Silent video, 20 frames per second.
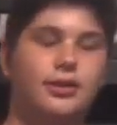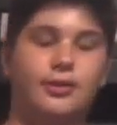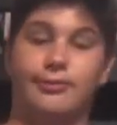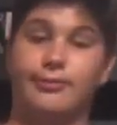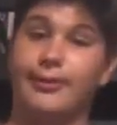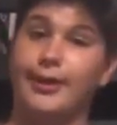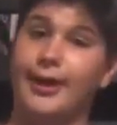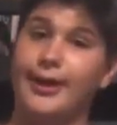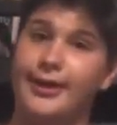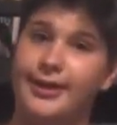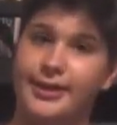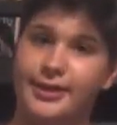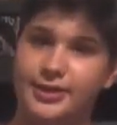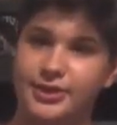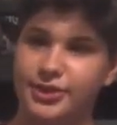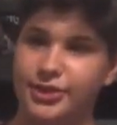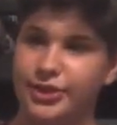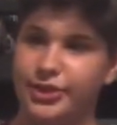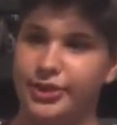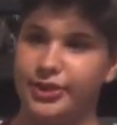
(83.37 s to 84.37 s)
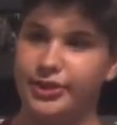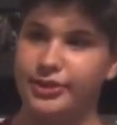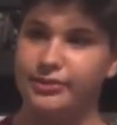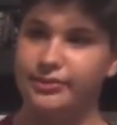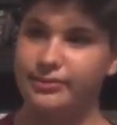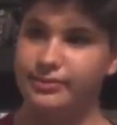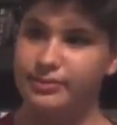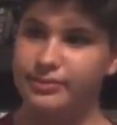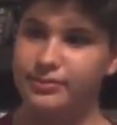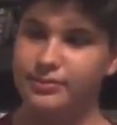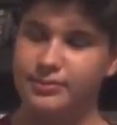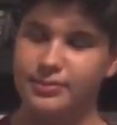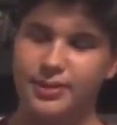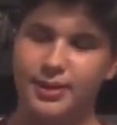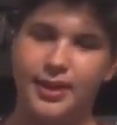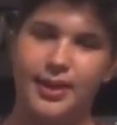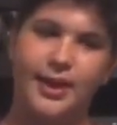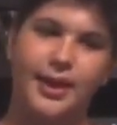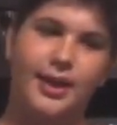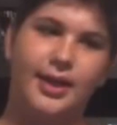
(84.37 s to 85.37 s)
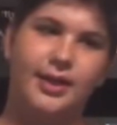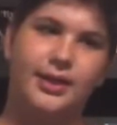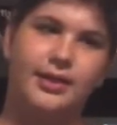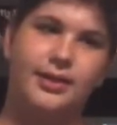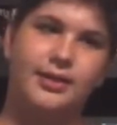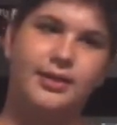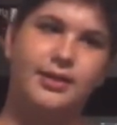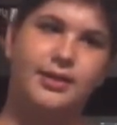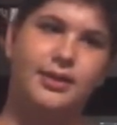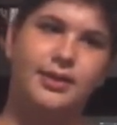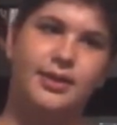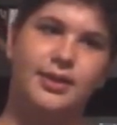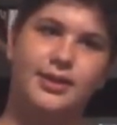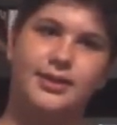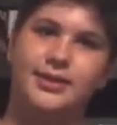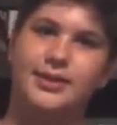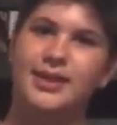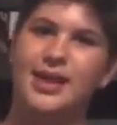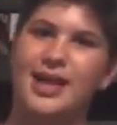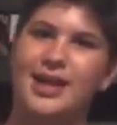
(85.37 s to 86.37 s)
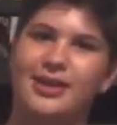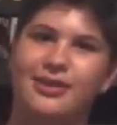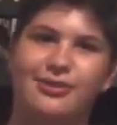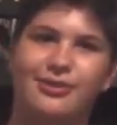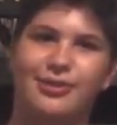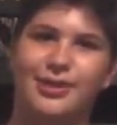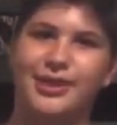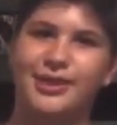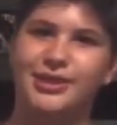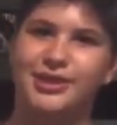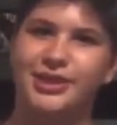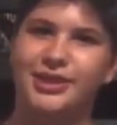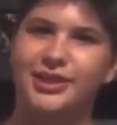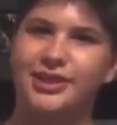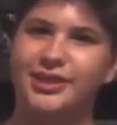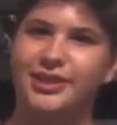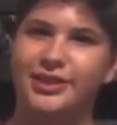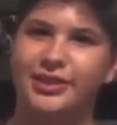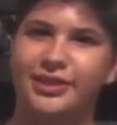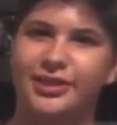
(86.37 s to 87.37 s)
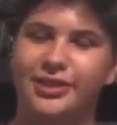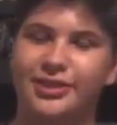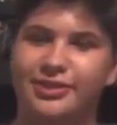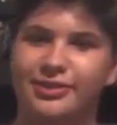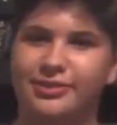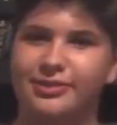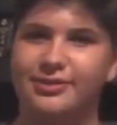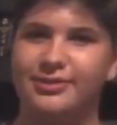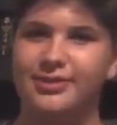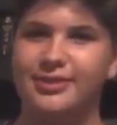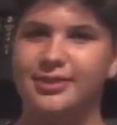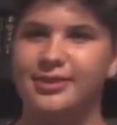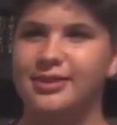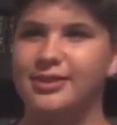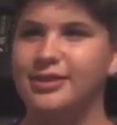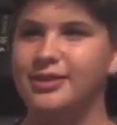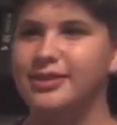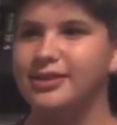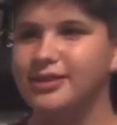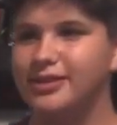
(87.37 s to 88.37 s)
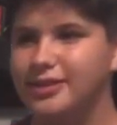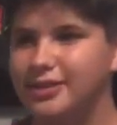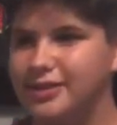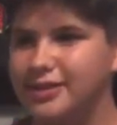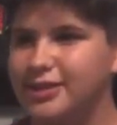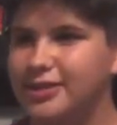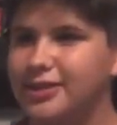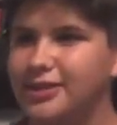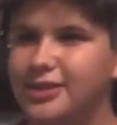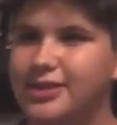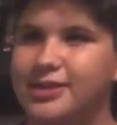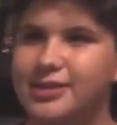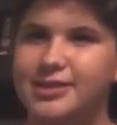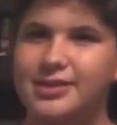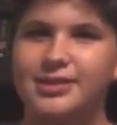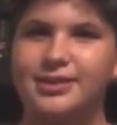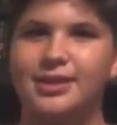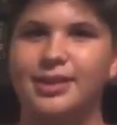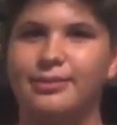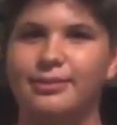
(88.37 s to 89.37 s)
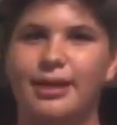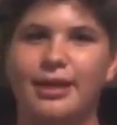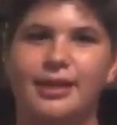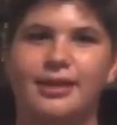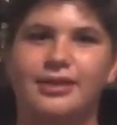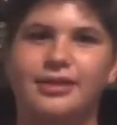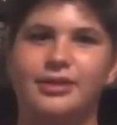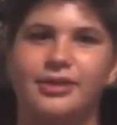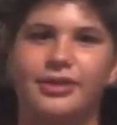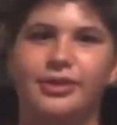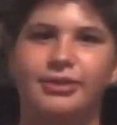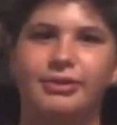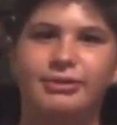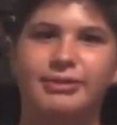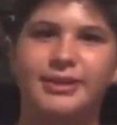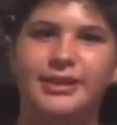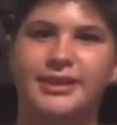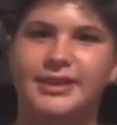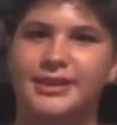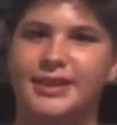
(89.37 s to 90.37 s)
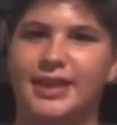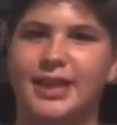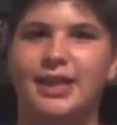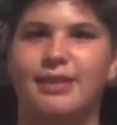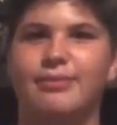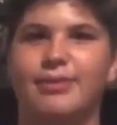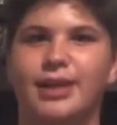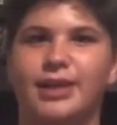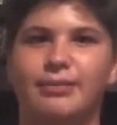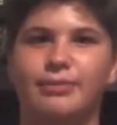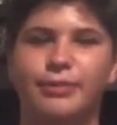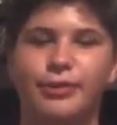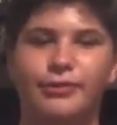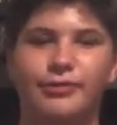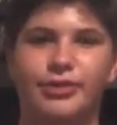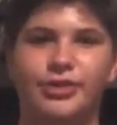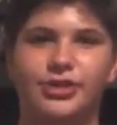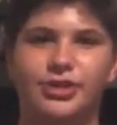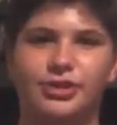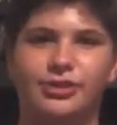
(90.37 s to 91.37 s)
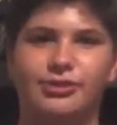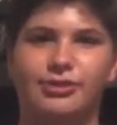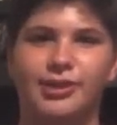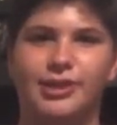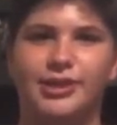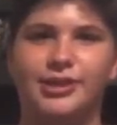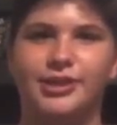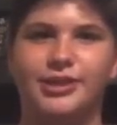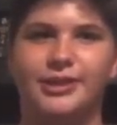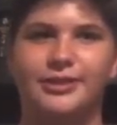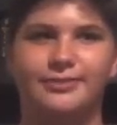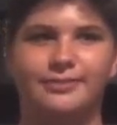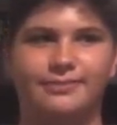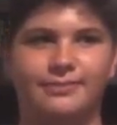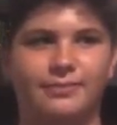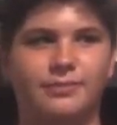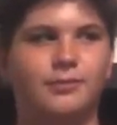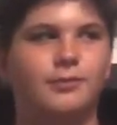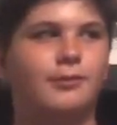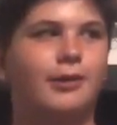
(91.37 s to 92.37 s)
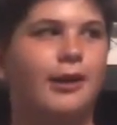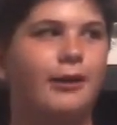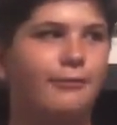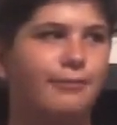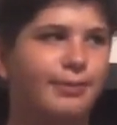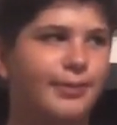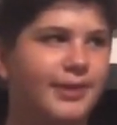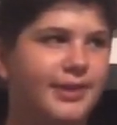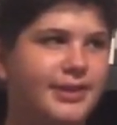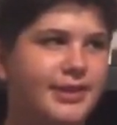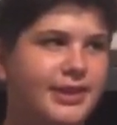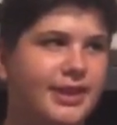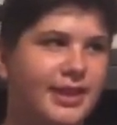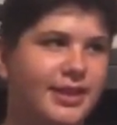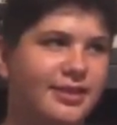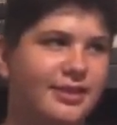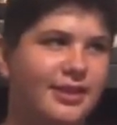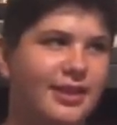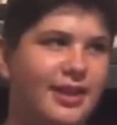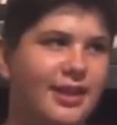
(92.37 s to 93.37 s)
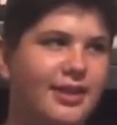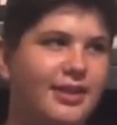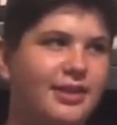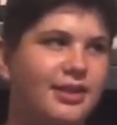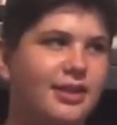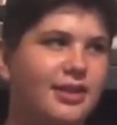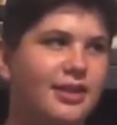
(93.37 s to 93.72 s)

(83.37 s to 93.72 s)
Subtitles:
writing's good, and it's not cringy, you know? Some new Disney animated movies are cringy, Ralph Breaks the Internet,